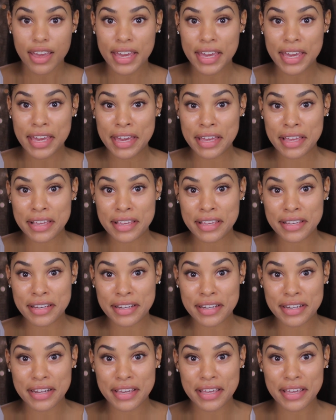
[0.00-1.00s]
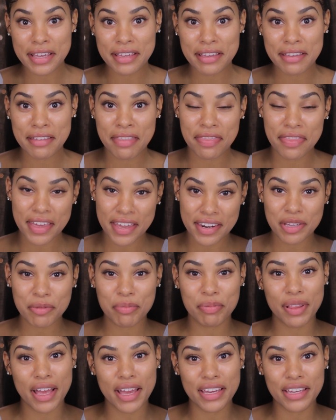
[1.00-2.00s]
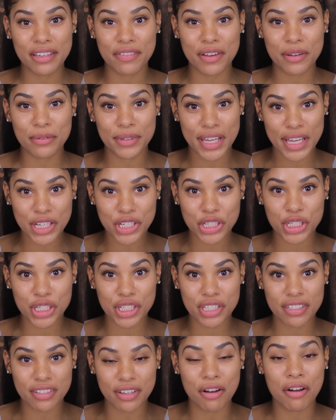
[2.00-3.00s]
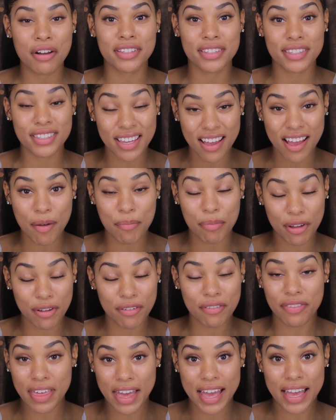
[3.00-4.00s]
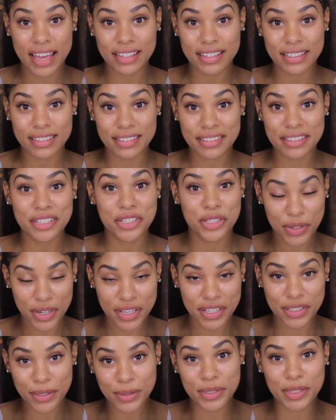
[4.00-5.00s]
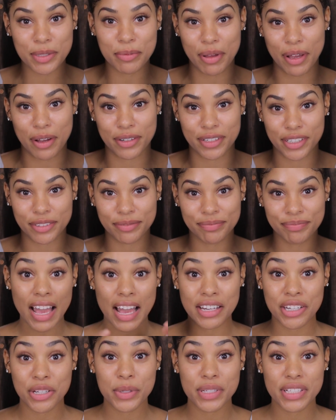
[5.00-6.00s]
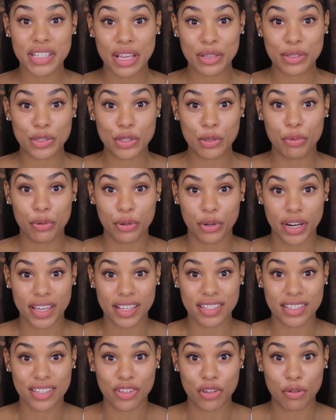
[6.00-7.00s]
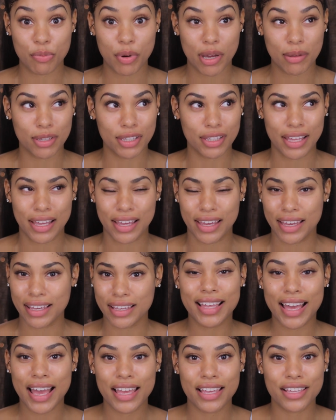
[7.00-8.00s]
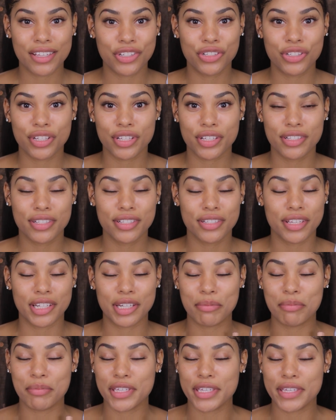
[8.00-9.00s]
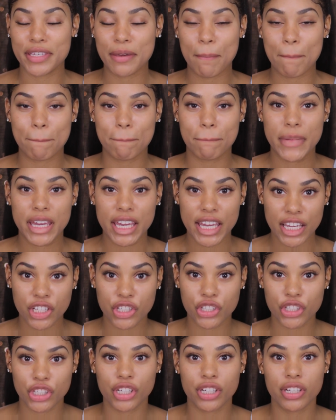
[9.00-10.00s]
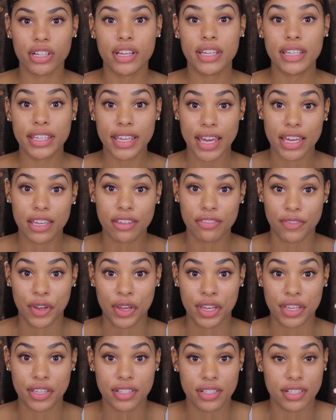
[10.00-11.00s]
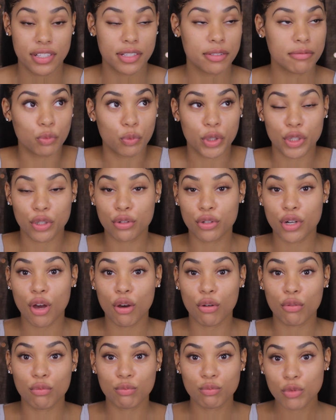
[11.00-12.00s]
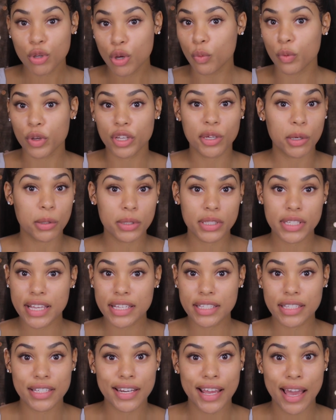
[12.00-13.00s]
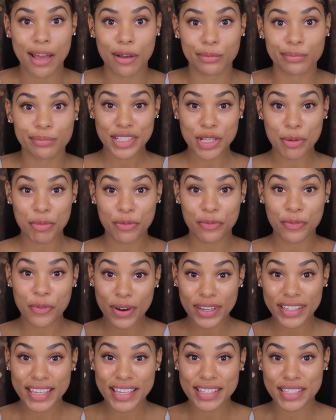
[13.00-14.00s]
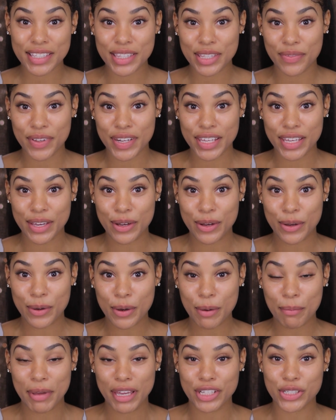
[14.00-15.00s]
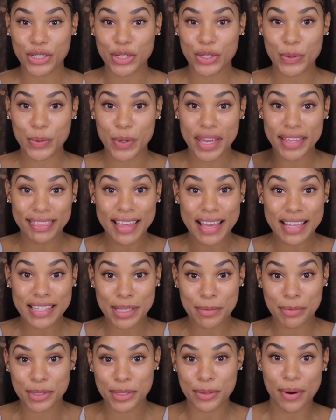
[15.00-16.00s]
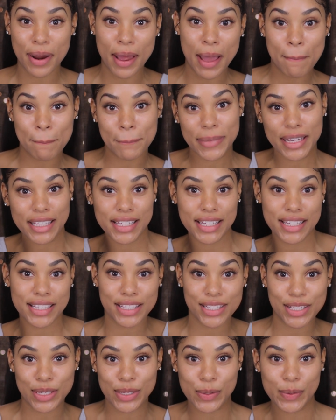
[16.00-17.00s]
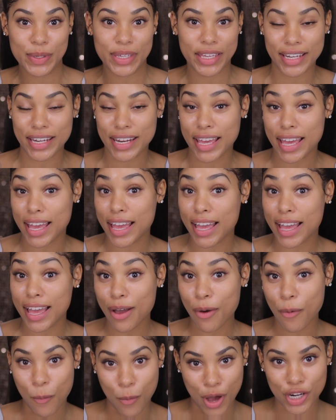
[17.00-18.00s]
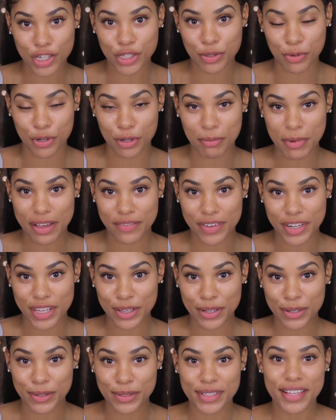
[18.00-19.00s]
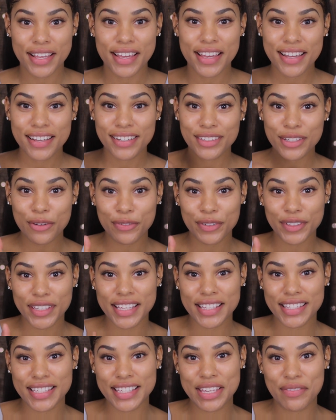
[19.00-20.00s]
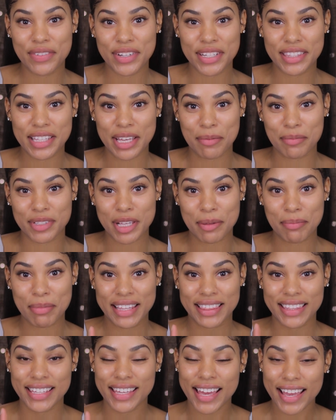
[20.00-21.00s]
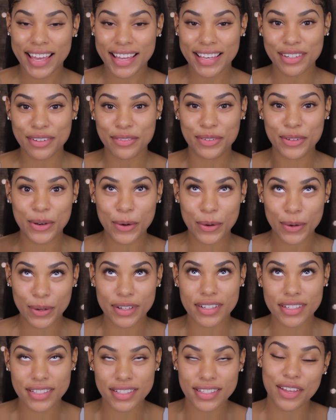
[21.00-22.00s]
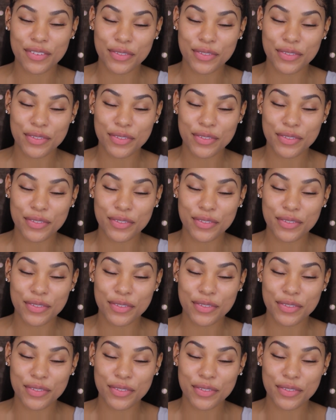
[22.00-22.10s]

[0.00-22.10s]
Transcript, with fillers: And then applying foundation on top of that translucent powder. I know it sounds super crazy and you're probably like, that is just gonna be major cake face. We don't know we gonna test it out. So before I get into the video, make sure you hit that subscribe button so you can uh, watch more of my videos. Don't forget to give it a thumbs up at the end, of course,